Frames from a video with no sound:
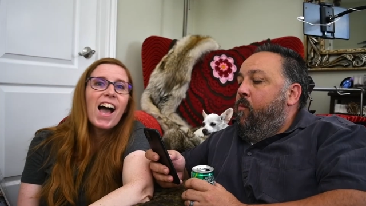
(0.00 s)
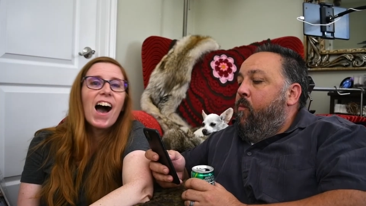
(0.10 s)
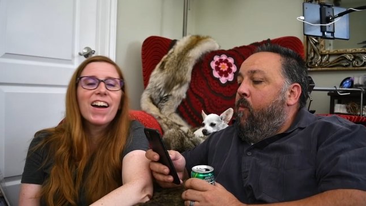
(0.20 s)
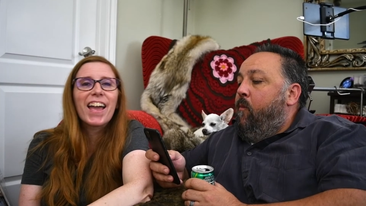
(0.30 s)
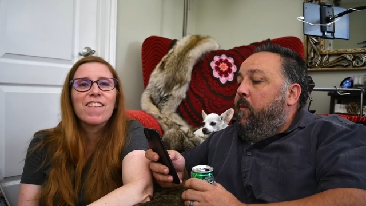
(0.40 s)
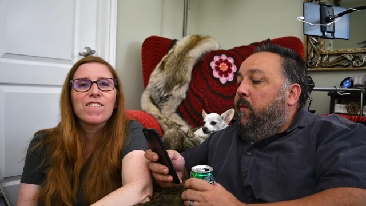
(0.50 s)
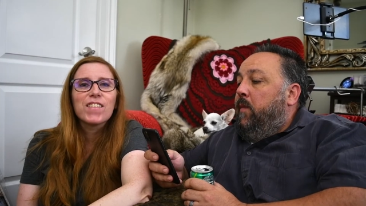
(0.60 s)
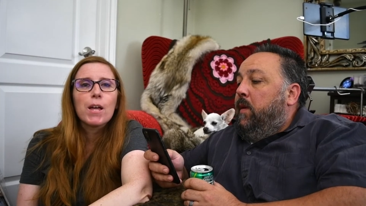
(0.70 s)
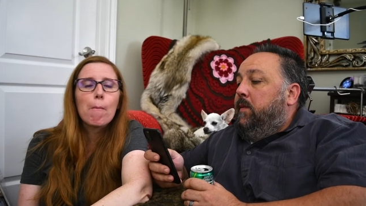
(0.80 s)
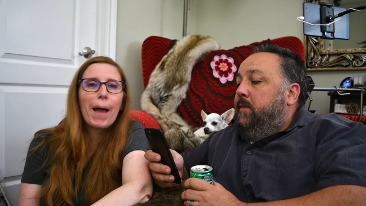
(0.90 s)
Speaker 1: Okay,
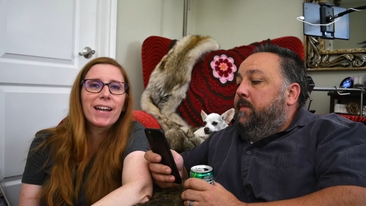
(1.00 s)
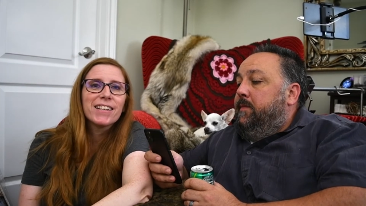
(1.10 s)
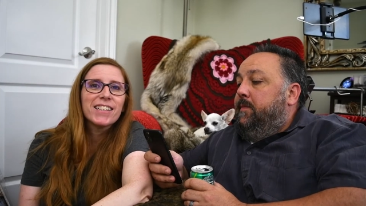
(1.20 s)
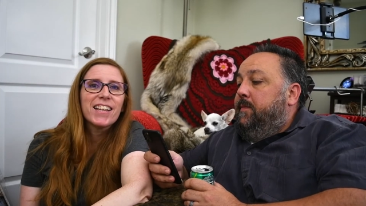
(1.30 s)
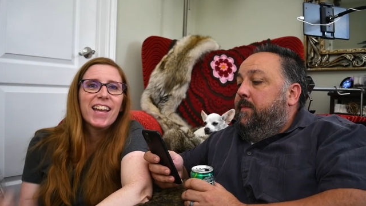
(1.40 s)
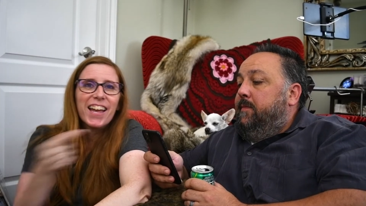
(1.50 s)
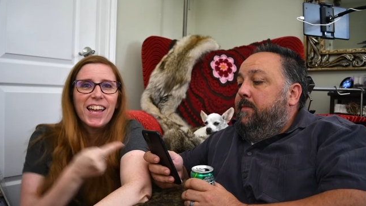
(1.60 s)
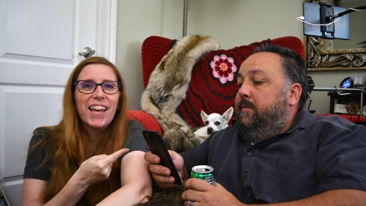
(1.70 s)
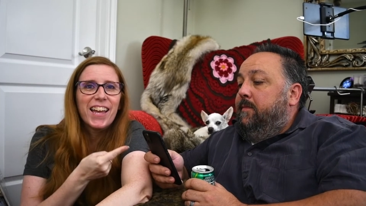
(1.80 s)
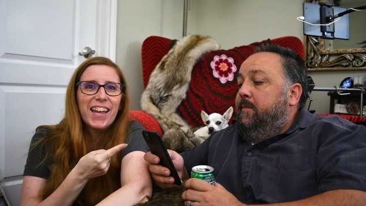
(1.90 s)
I'm back.
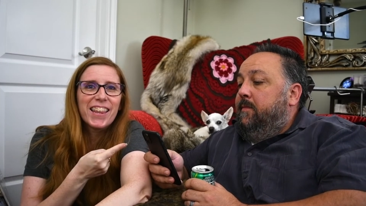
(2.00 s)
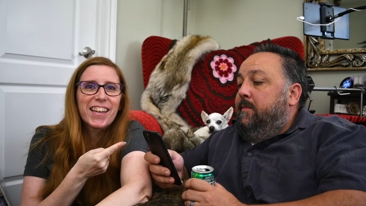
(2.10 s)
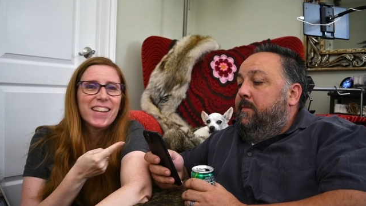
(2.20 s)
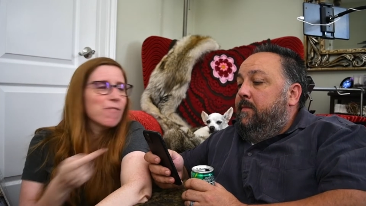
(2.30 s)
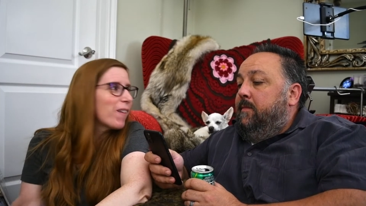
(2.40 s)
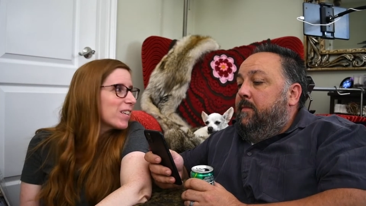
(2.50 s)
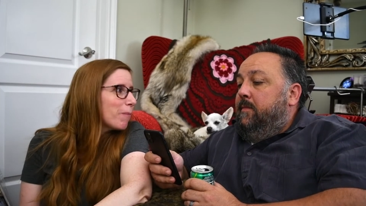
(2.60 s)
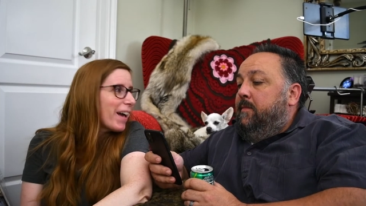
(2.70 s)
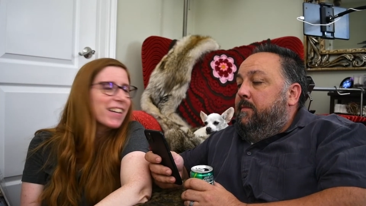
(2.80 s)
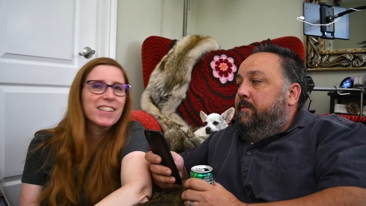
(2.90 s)
And look, Mike's
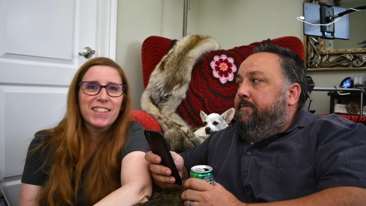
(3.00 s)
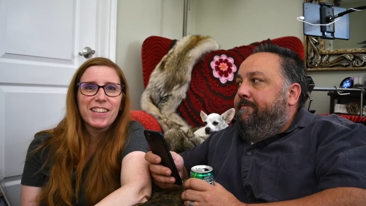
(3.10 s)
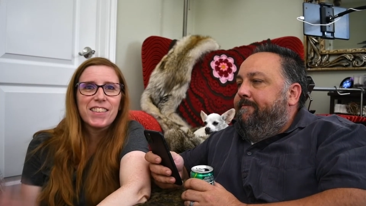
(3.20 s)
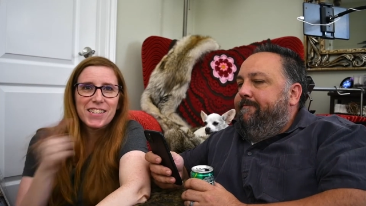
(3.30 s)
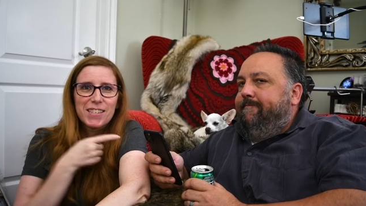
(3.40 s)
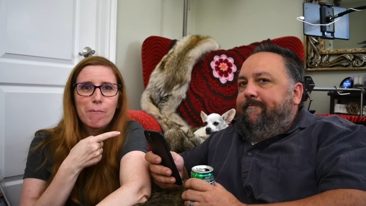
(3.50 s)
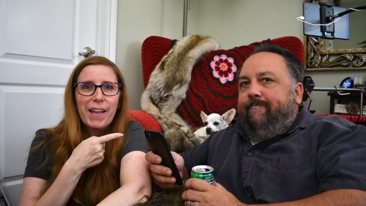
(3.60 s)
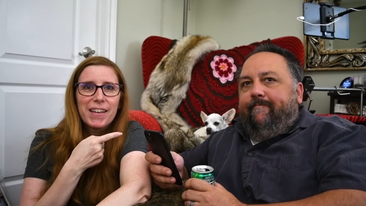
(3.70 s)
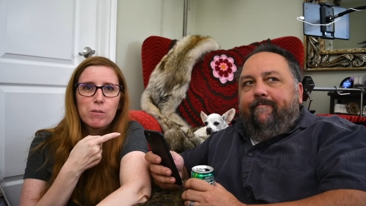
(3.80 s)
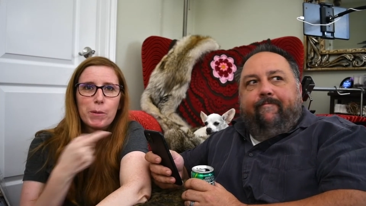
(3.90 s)
back. This is my
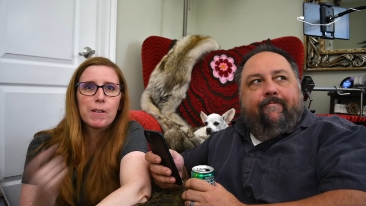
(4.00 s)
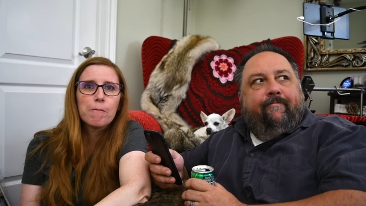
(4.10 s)
husband.